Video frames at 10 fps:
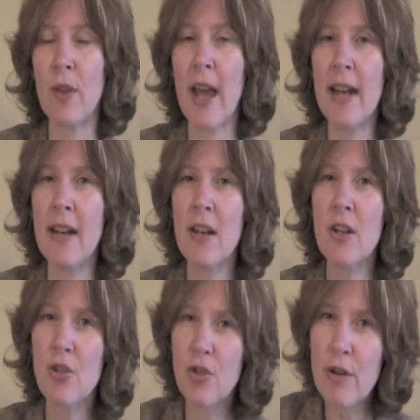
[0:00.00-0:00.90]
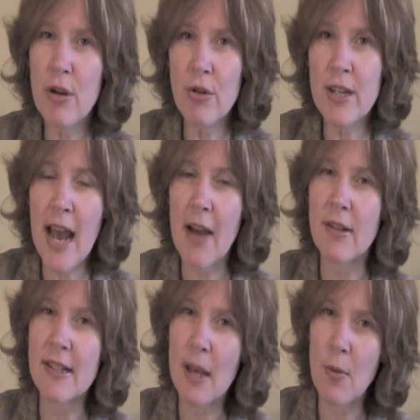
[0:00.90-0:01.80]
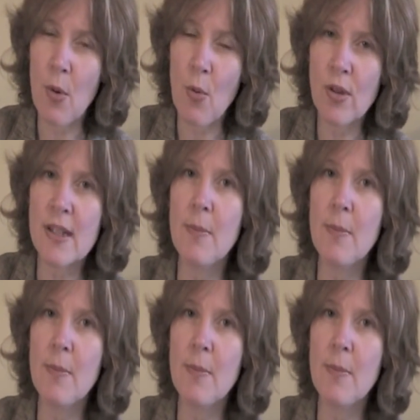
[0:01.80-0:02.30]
then drill down and say, well, what's